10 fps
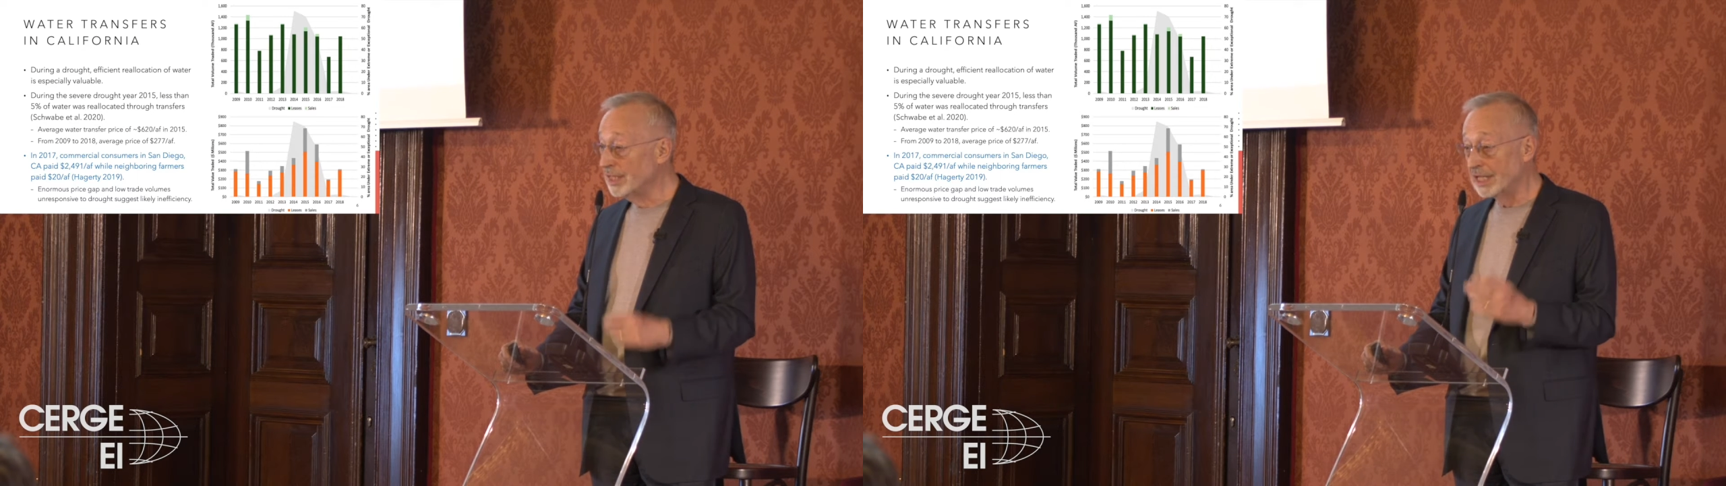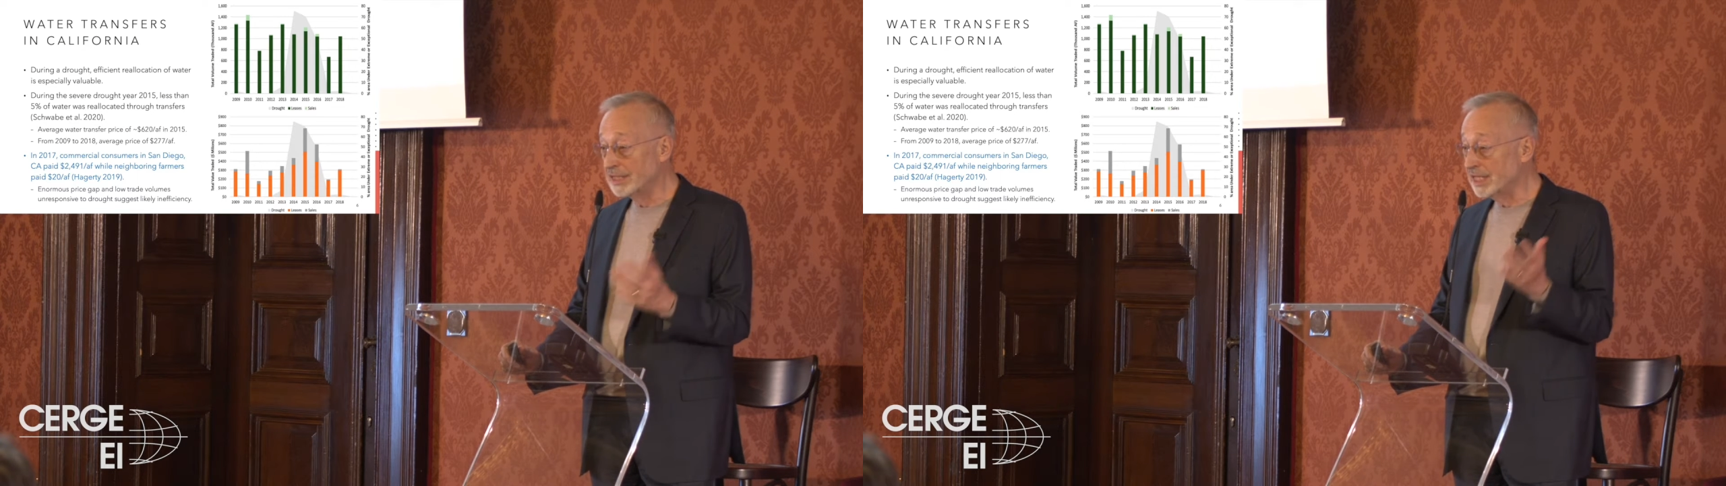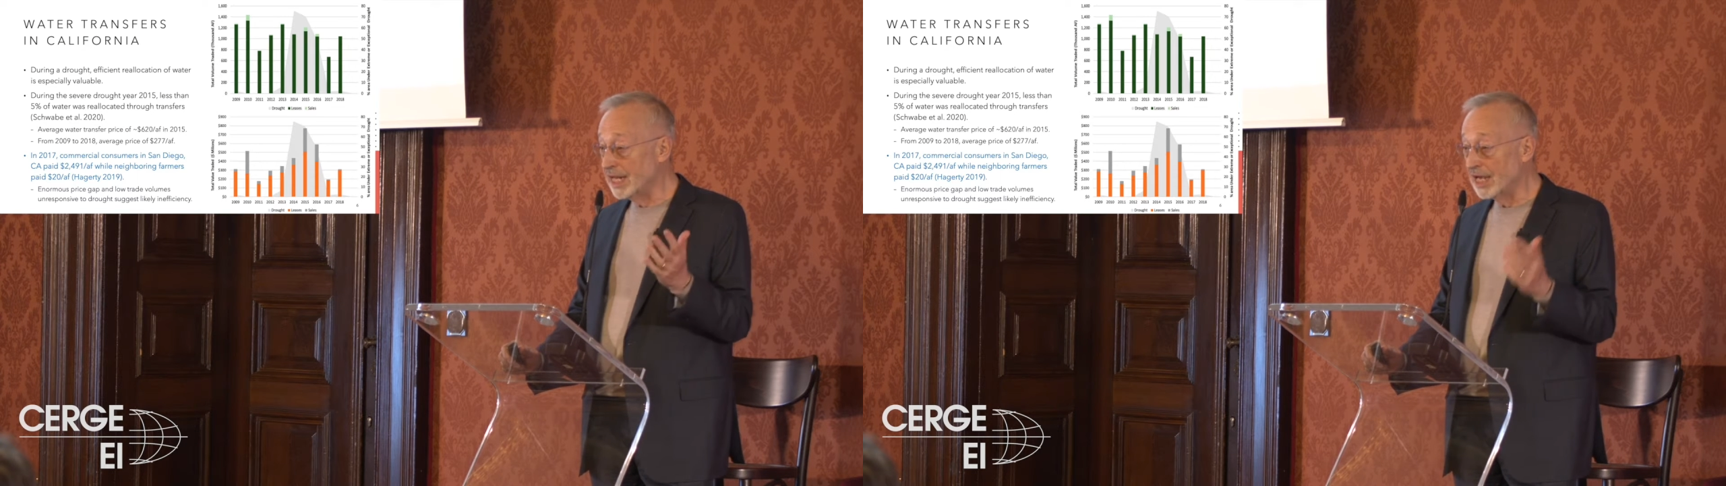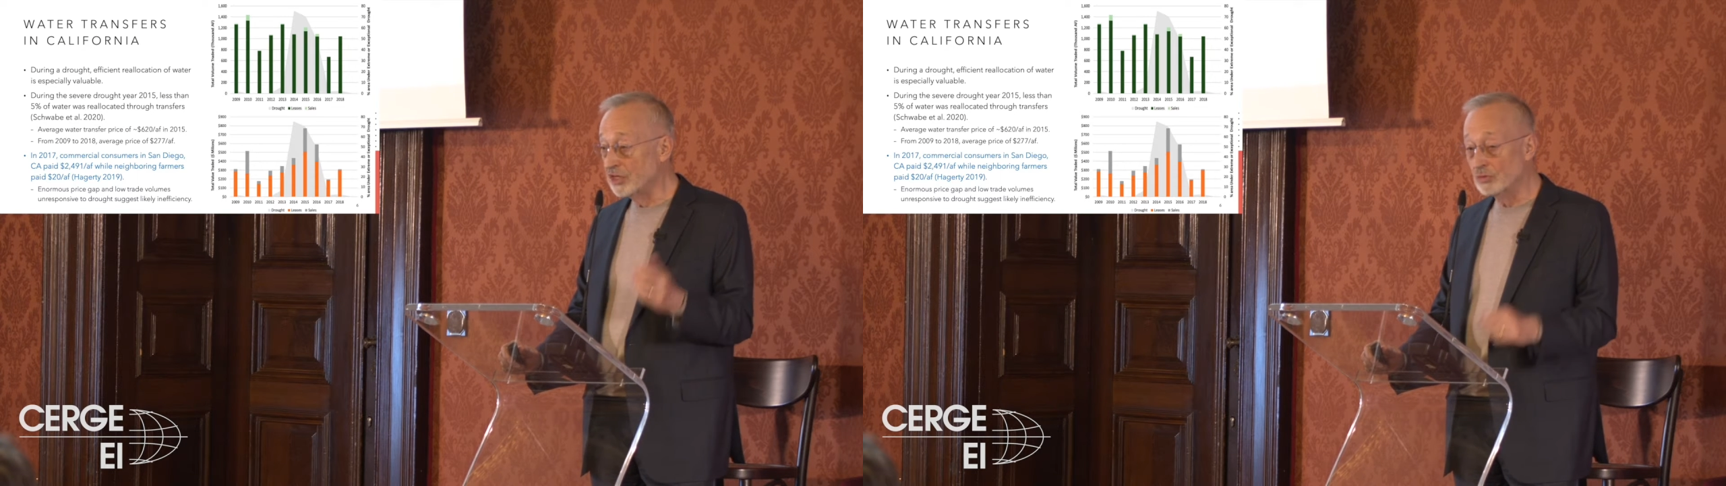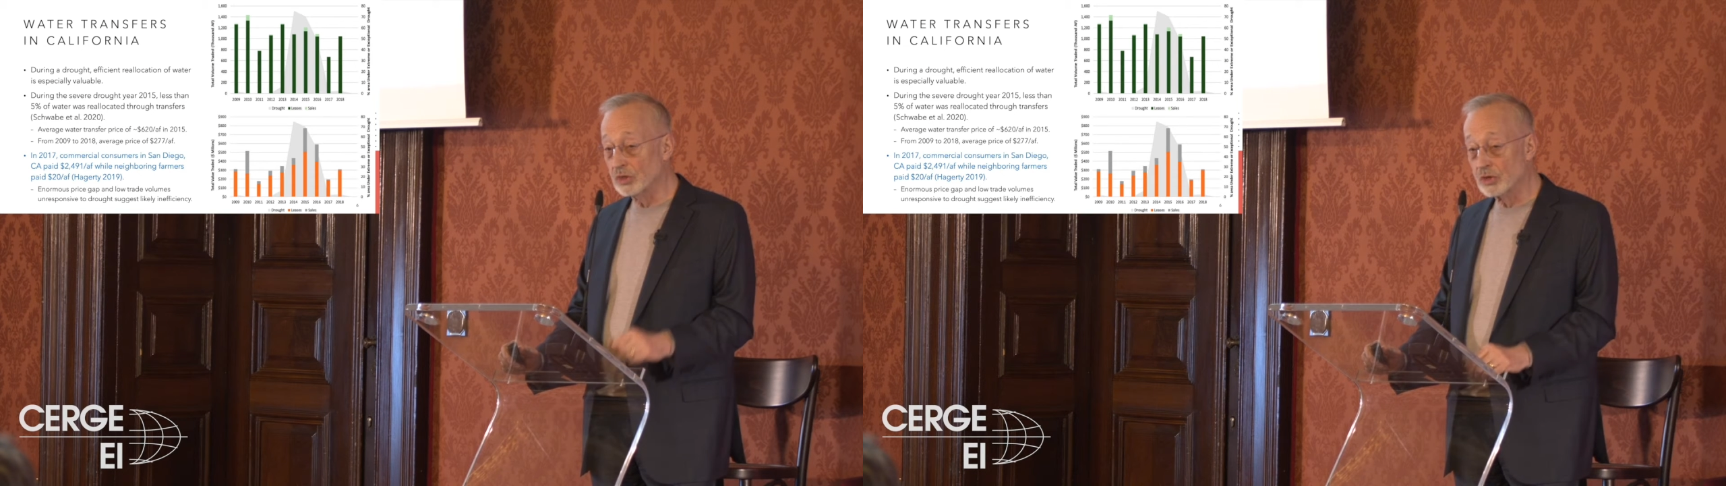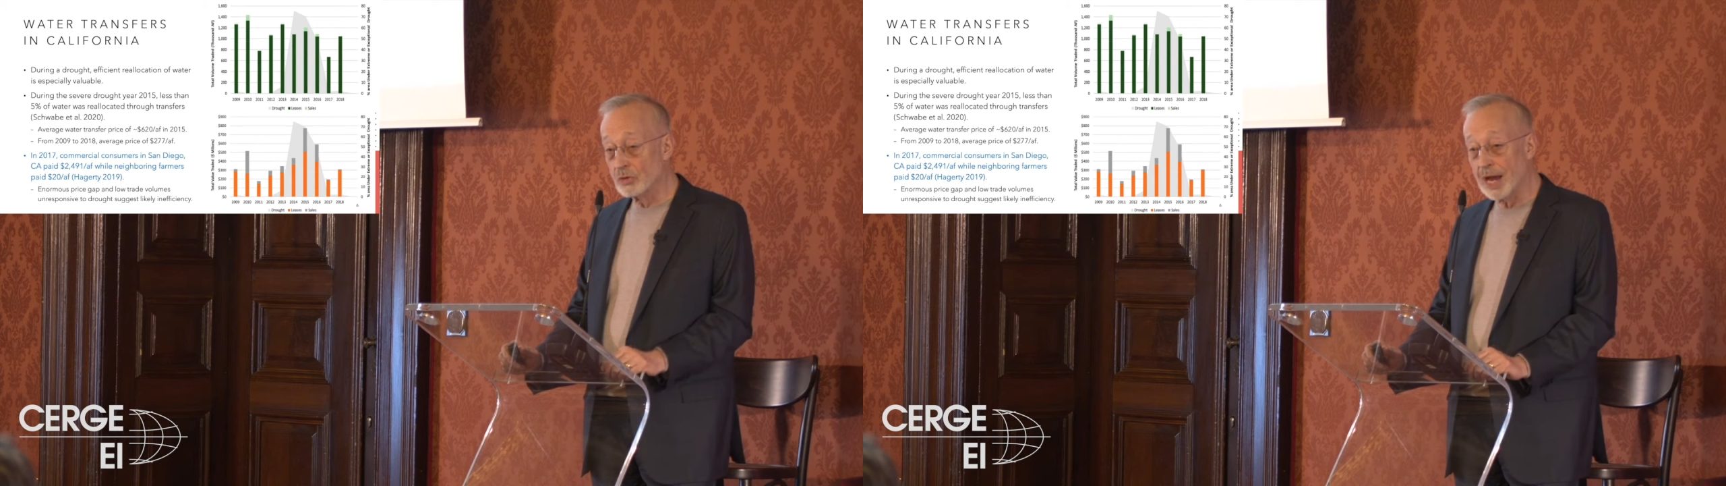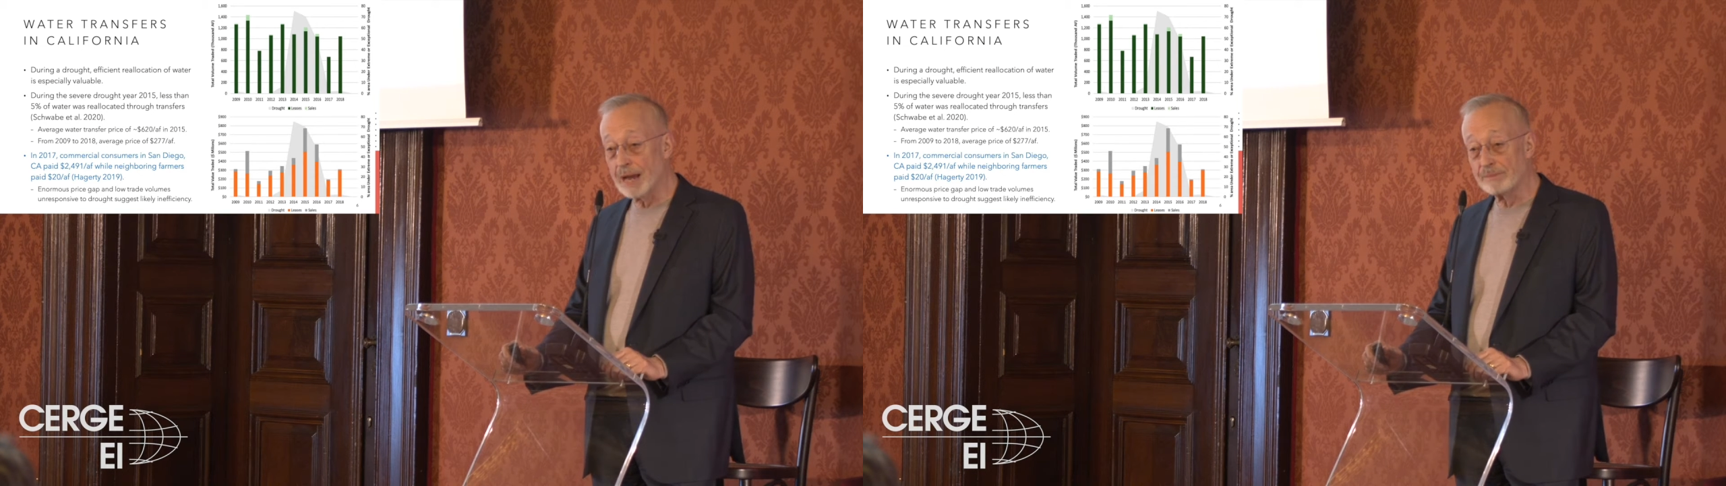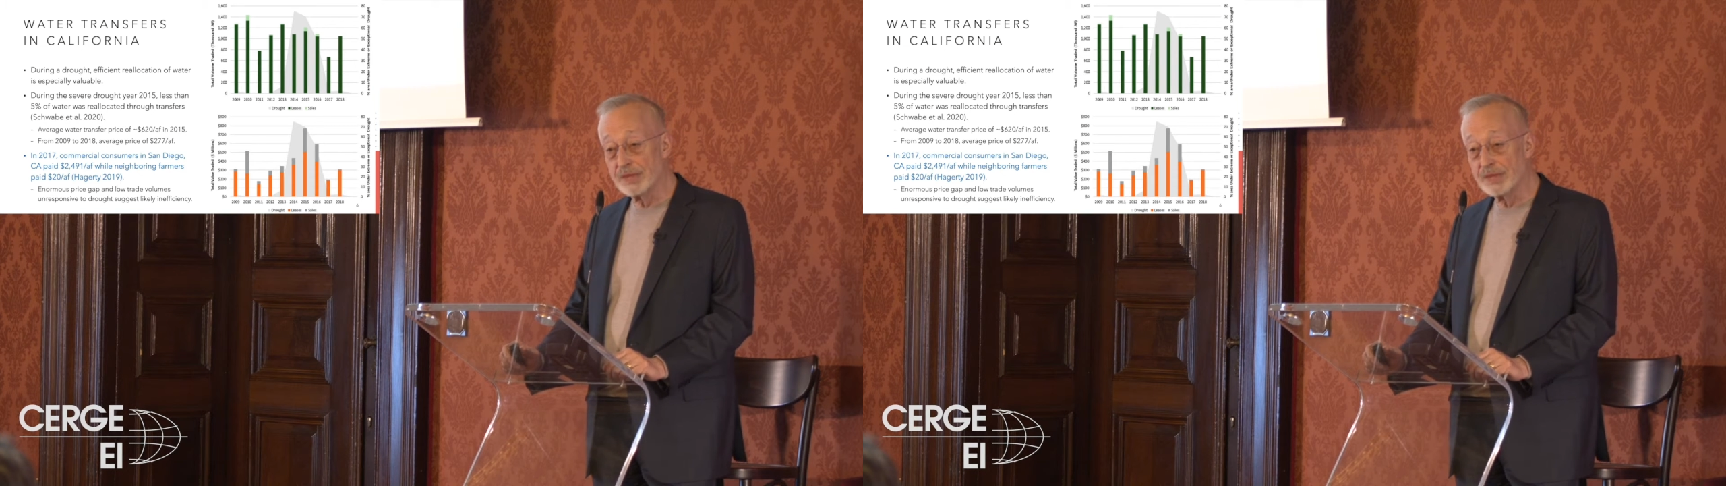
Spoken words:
It's an annual crop.